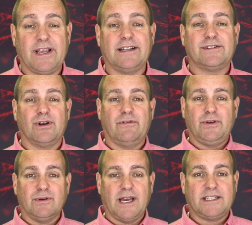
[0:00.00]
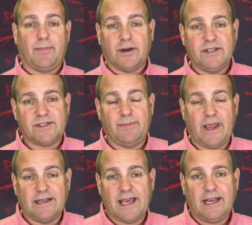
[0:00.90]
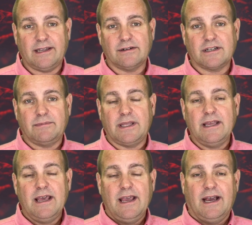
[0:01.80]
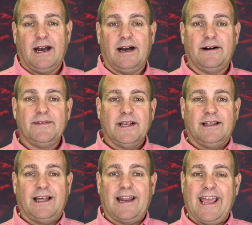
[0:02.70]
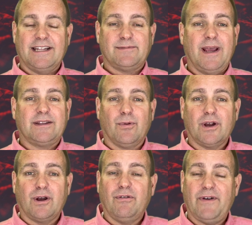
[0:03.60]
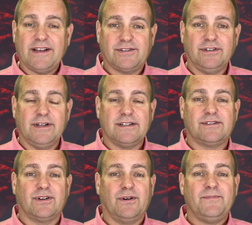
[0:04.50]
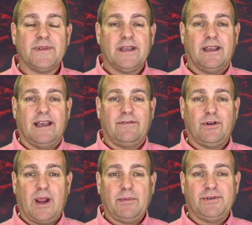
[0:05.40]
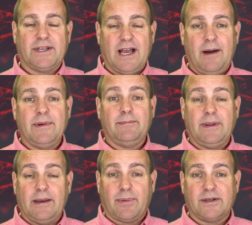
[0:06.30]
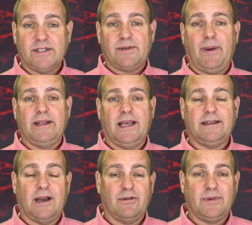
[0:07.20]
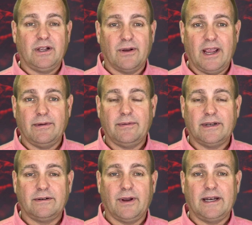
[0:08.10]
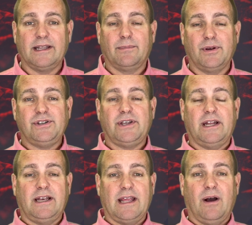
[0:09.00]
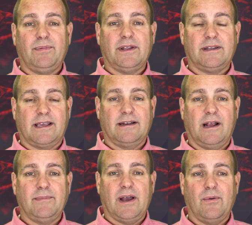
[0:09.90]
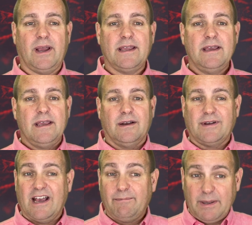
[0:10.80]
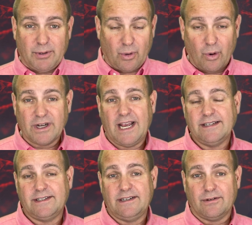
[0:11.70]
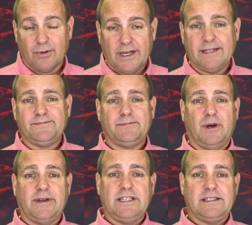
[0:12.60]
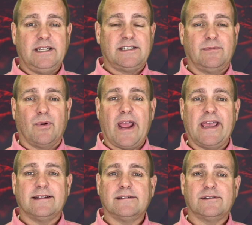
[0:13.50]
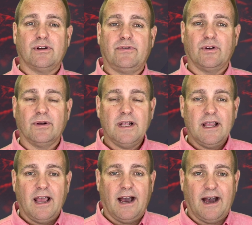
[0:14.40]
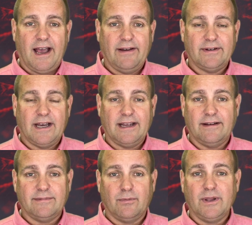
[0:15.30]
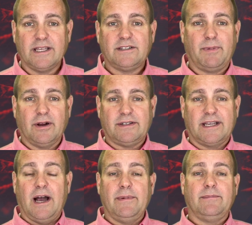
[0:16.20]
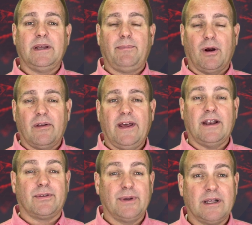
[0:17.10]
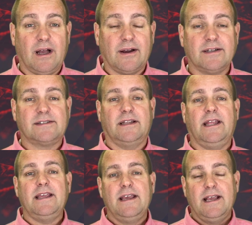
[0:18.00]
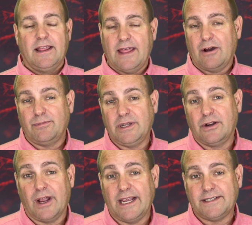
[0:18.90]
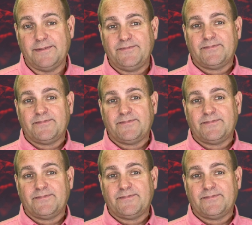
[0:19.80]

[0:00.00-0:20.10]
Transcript: And so if you would like to participate in that, there's going to be a lot of hands make the work go faster. And so if you're able to come and participate in that, that would be great. We would greatly appreciate any help that can come that way. We have people to organize it and to run it, but we just need some more hands. And so if you have a willing spirit to come and be a part of that at 3 o'clock on Sunday, that would be great.